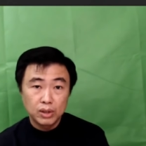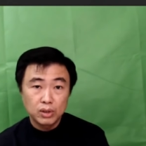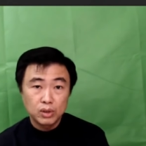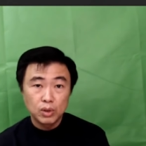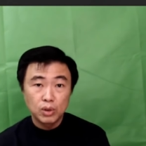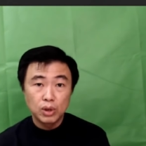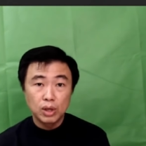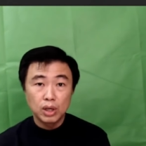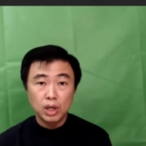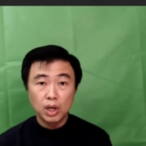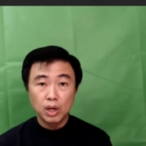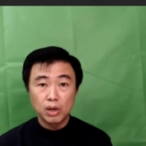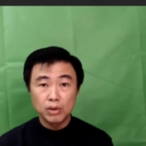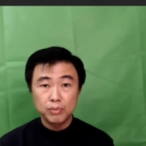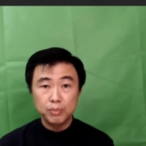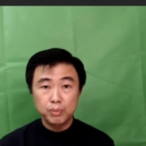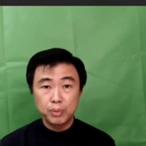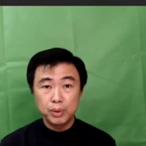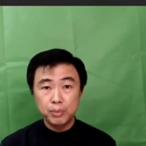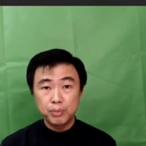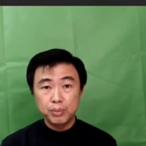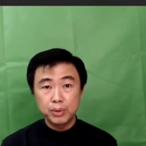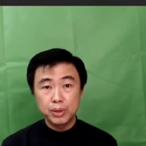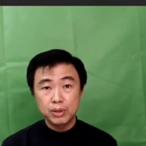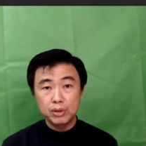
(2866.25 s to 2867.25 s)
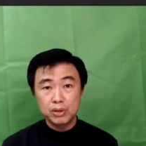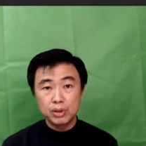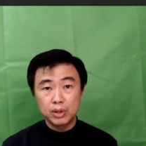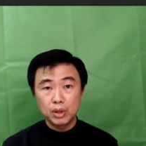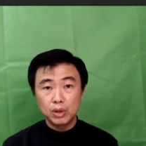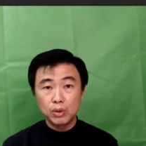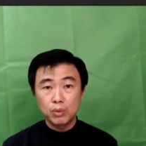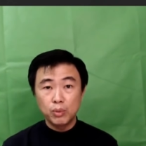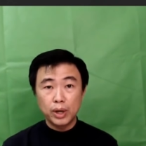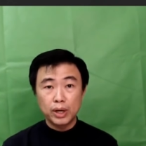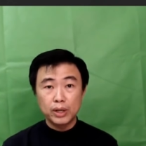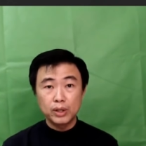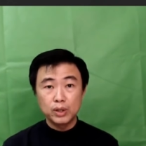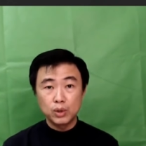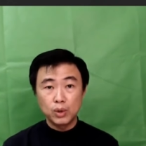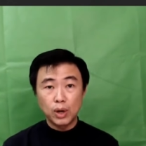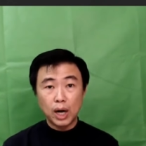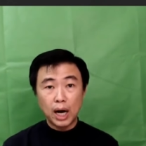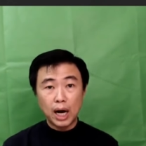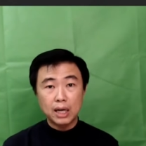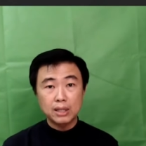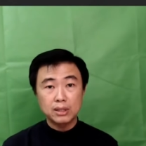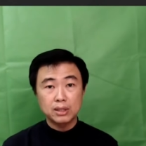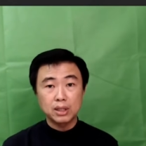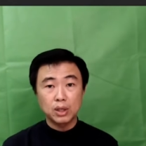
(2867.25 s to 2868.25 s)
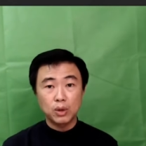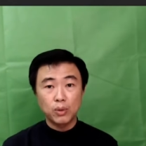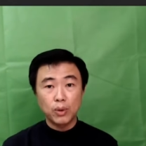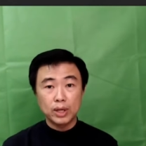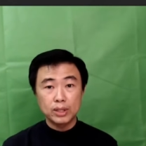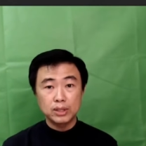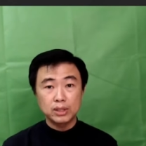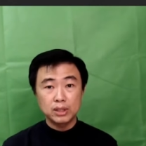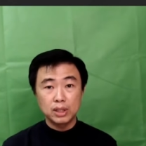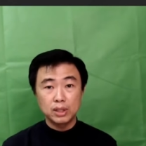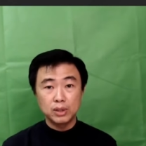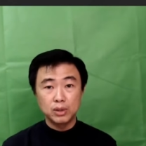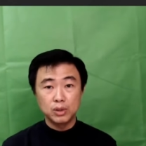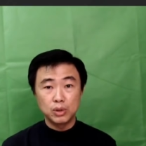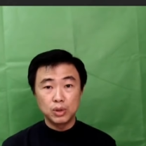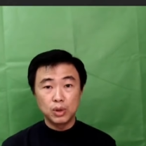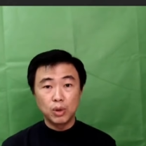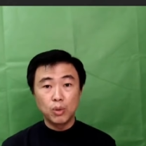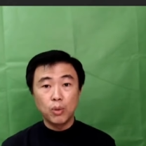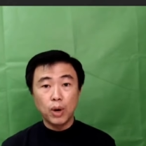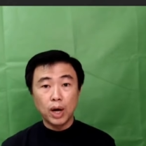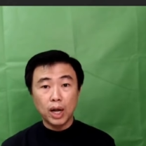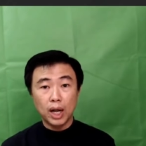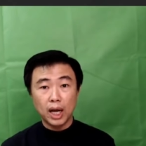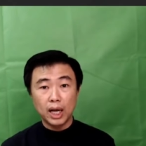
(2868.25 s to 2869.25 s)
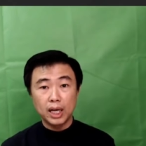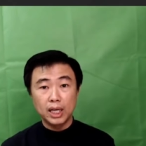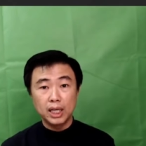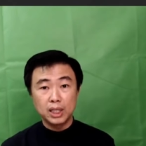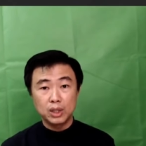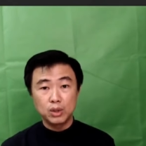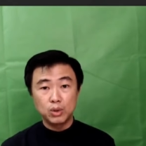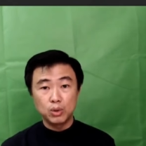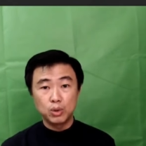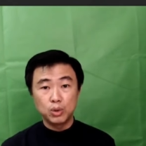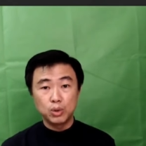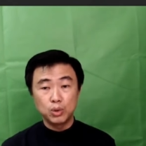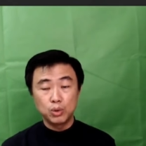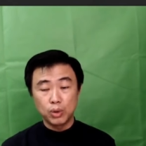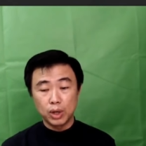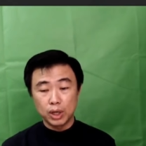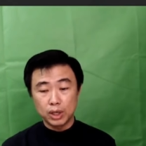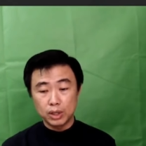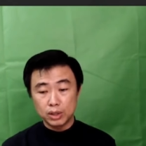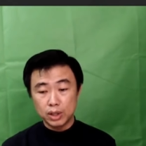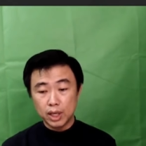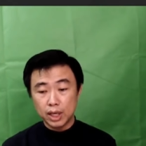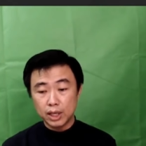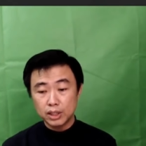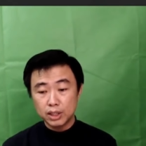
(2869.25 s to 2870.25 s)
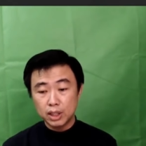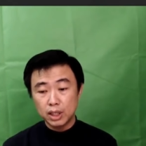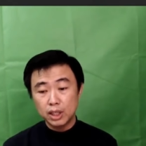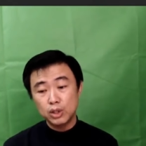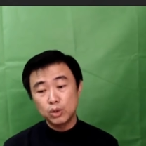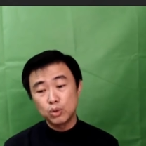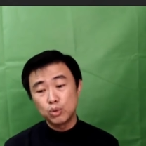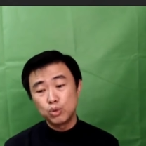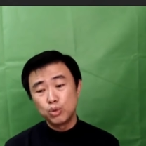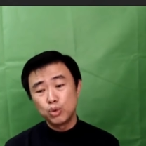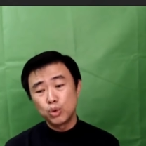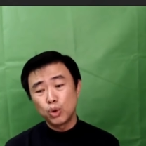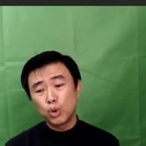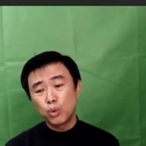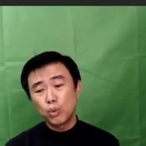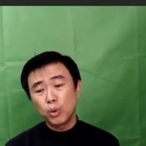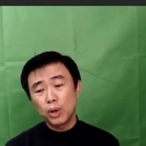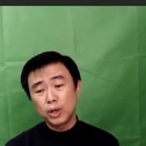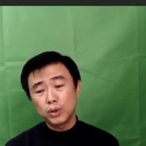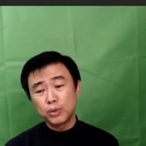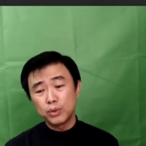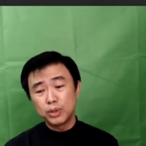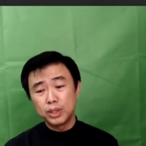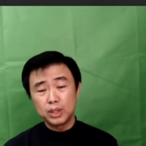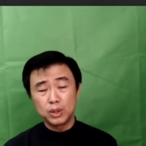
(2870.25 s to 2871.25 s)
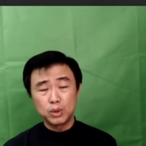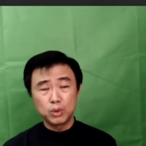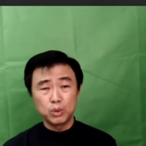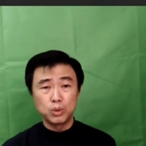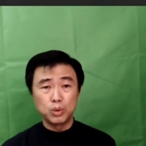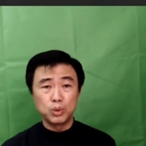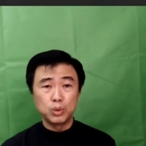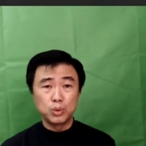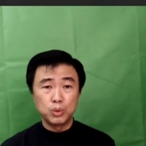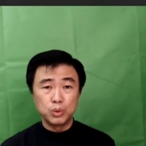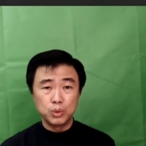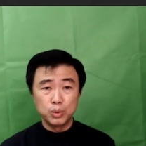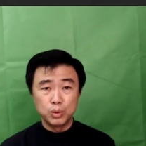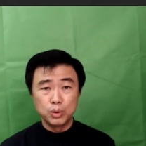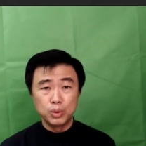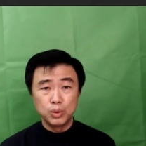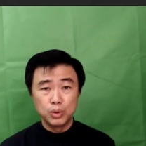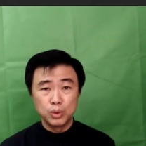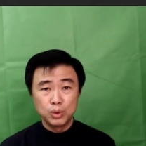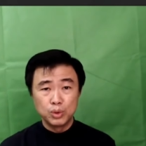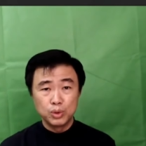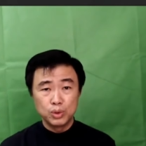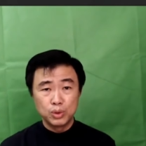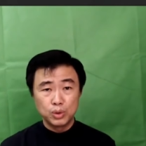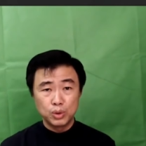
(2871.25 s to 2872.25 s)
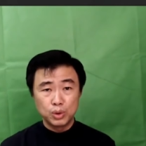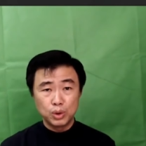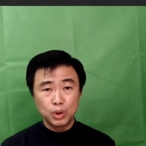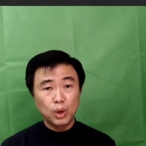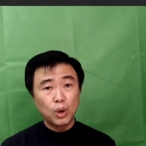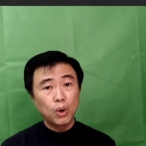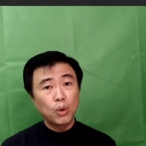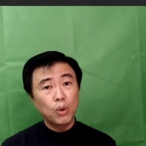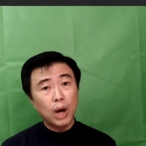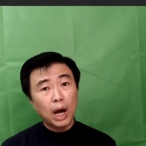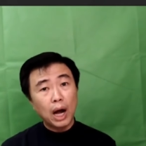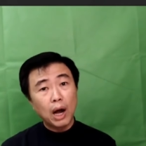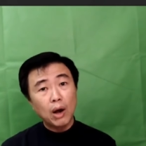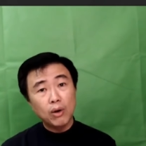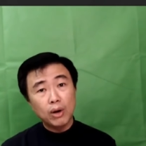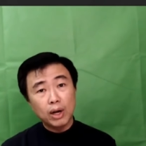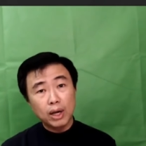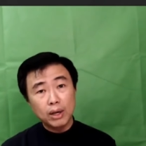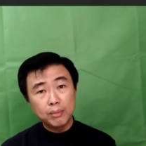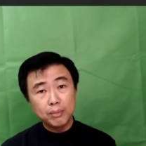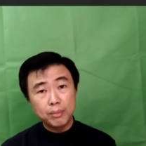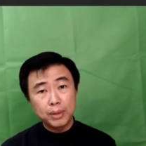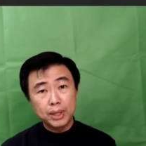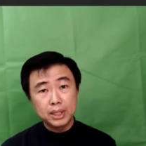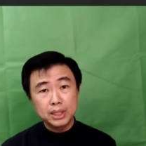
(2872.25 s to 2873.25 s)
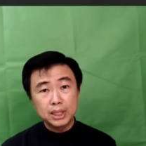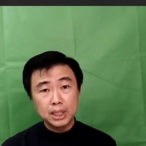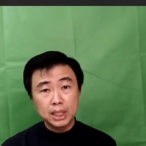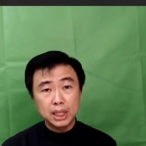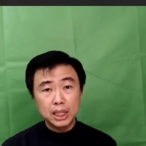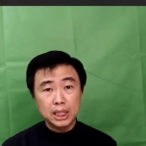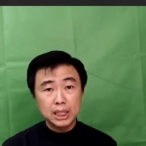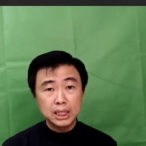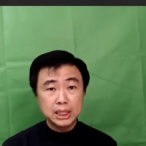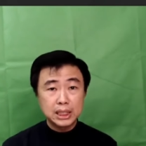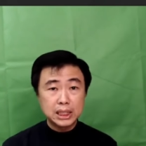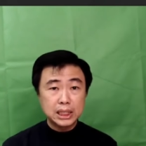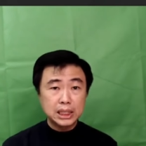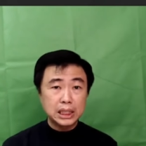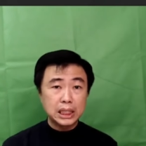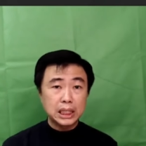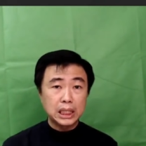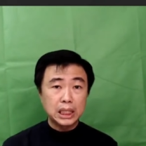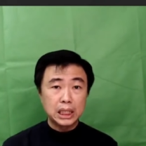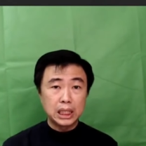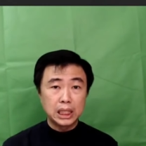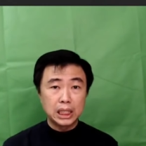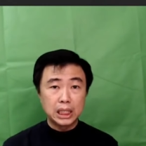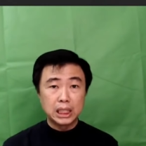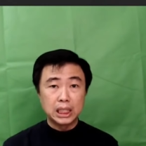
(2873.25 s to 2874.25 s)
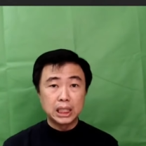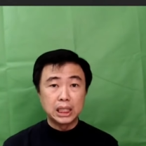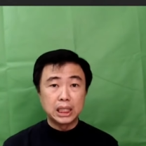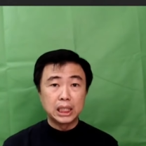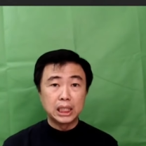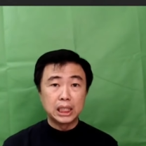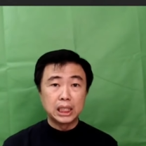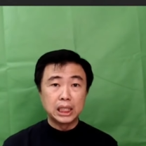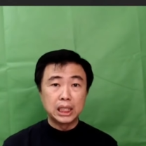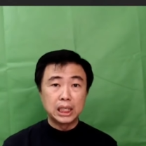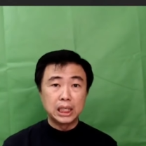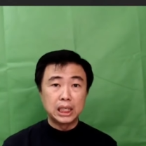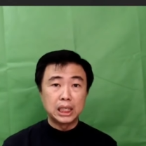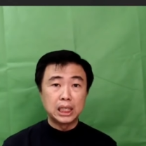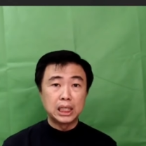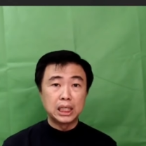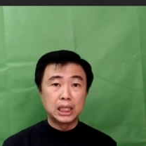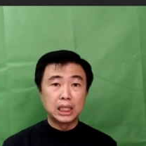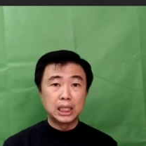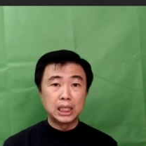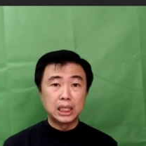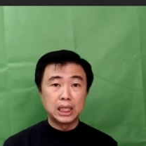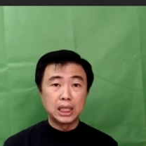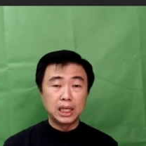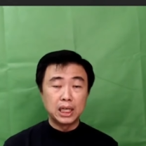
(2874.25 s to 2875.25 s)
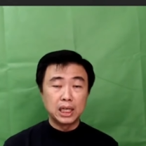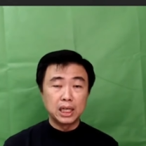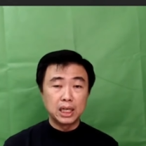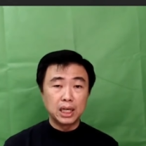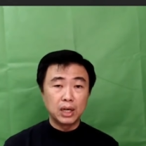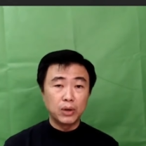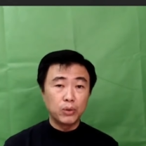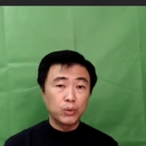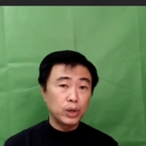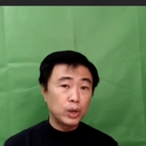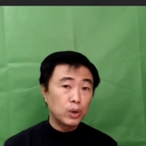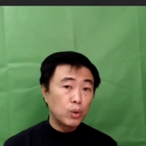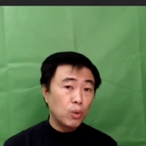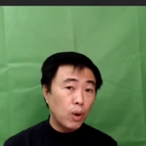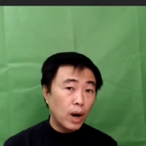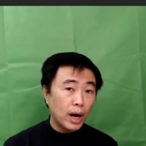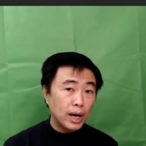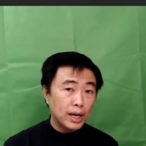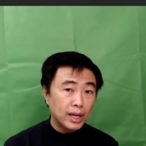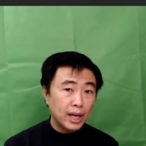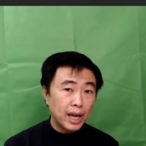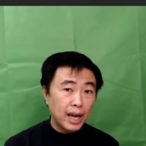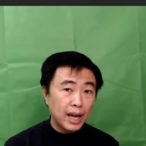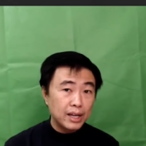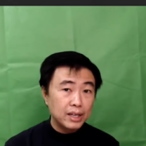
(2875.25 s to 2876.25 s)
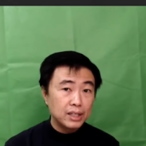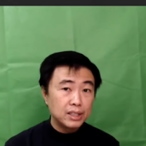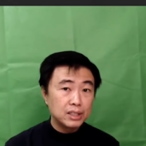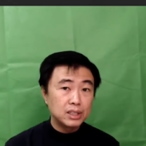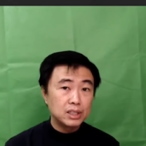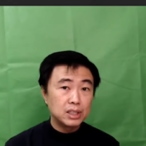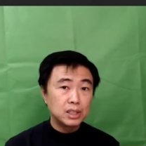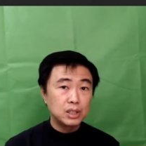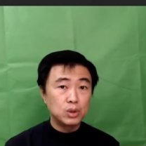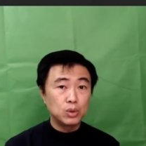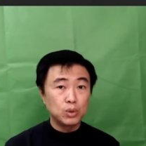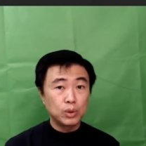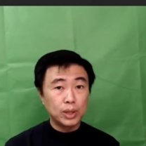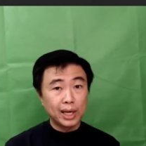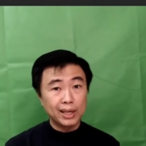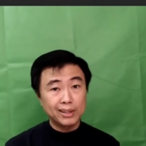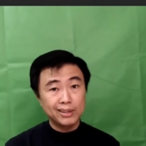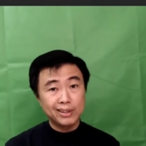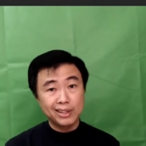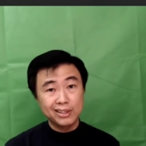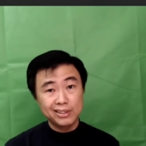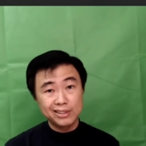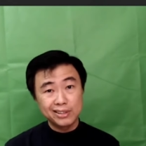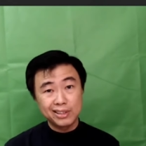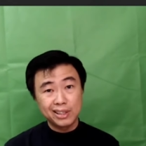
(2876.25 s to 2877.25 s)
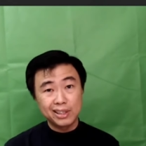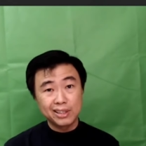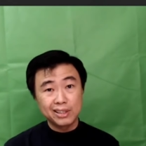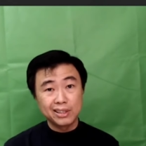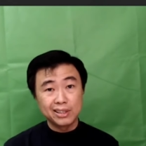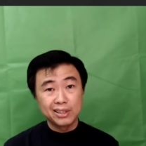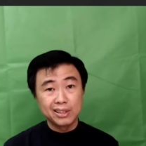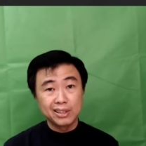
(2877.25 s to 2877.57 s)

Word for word: So a lot of people, you know, when you ask the question, you know what I need to do, right? Actually, you know what you need to do. Go out and basically seek the uh, uh, require energy to get things done.